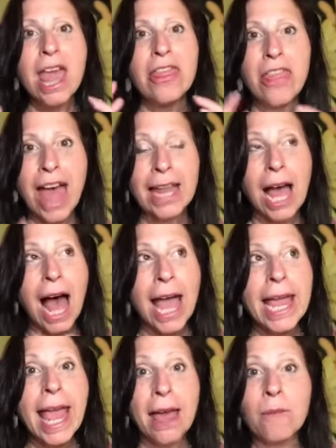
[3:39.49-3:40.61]
that
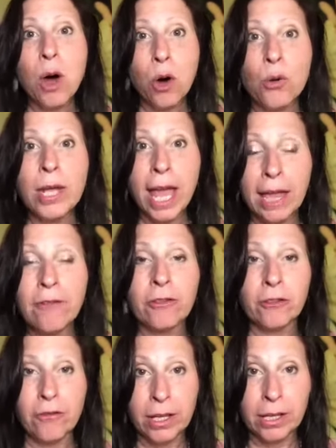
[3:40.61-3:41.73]
I am okay
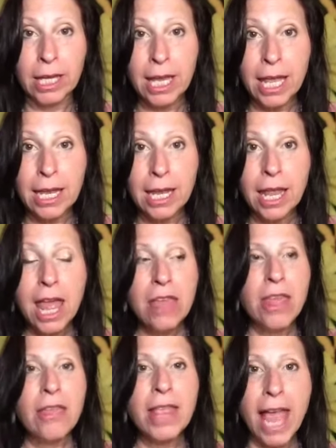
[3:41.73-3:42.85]
for feeling it,
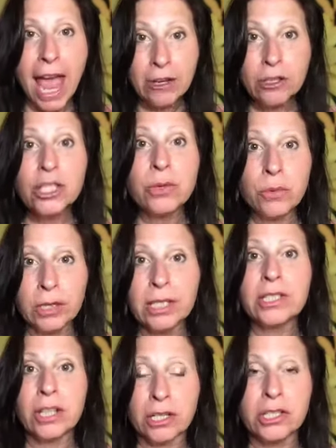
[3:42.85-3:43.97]
then the energy really
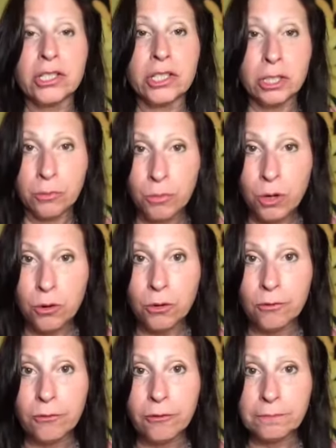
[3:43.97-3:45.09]
starts to
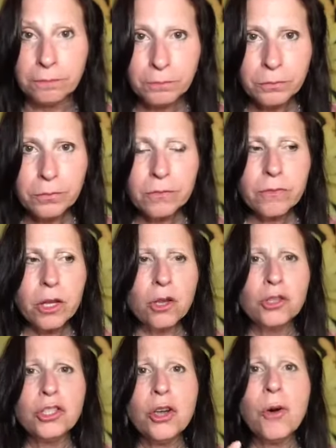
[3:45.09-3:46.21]
move.
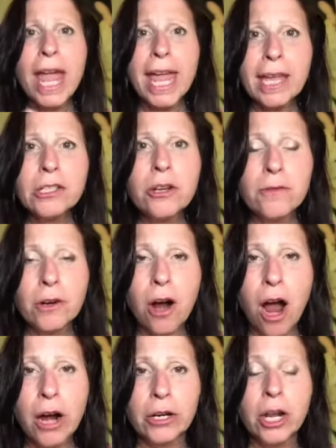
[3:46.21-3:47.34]
So, hand over
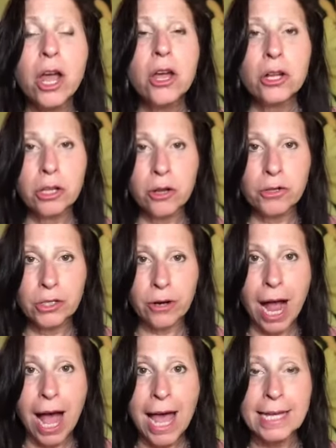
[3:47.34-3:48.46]
heart, close your
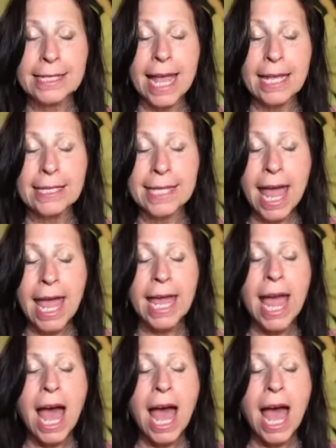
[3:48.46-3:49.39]
eyes and say,